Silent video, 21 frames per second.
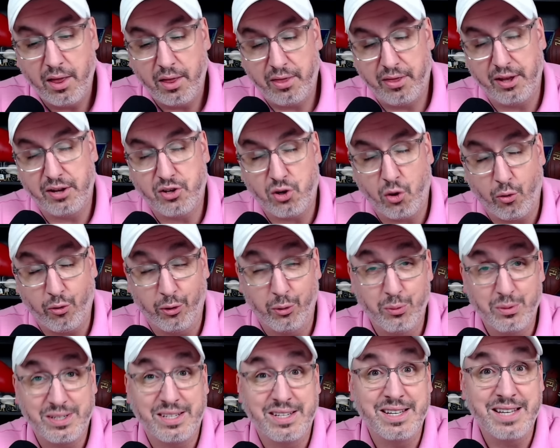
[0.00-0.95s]
The
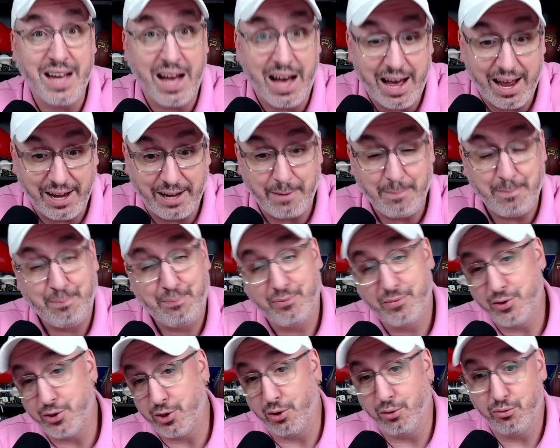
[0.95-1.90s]
total was nine,
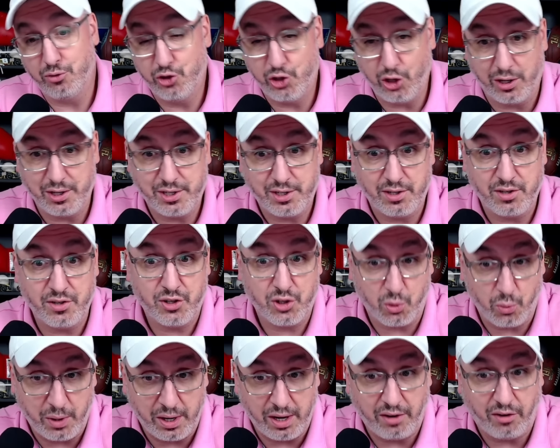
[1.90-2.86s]
so just
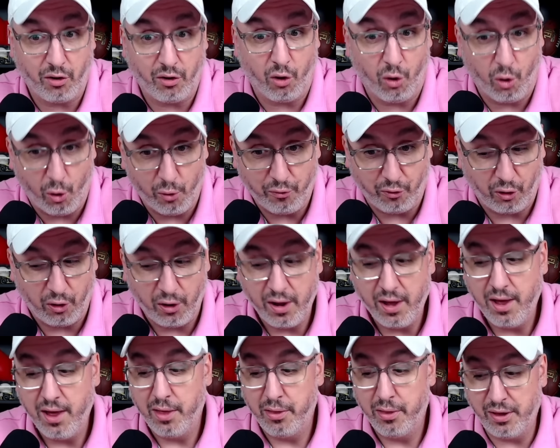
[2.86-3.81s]
squeaked over.
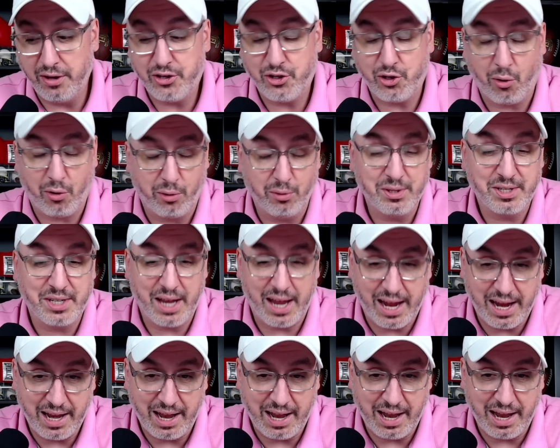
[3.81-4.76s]
This total was
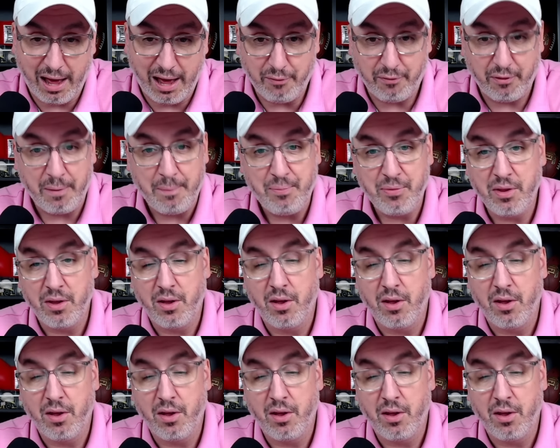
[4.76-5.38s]
eight and a half.